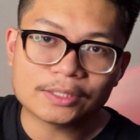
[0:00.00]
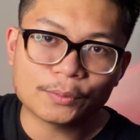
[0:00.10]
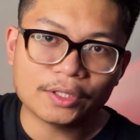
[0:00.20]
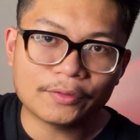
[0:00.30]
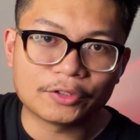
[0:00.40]

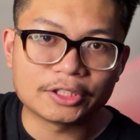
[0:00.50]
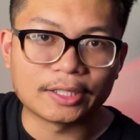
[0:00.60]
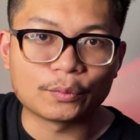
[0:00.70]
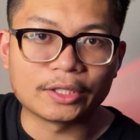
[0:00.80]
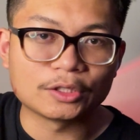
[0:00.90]
more leverage
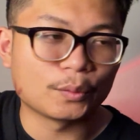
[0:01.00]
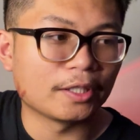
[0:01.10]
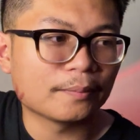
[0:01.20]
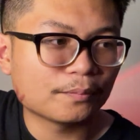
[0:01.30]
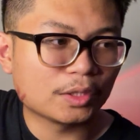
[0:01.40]
that way as well
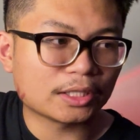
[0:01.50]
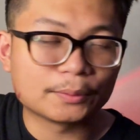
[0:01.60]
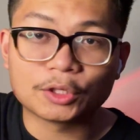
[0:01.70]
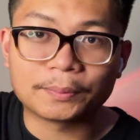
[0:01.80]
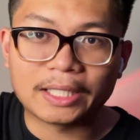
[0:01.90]
when it
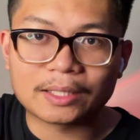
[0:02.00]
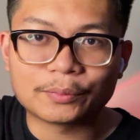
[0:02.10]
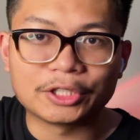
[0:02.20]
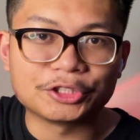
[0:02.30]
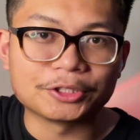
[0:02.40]
comes to applying
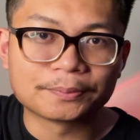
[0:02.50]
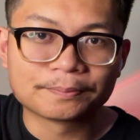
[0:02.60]
pressure.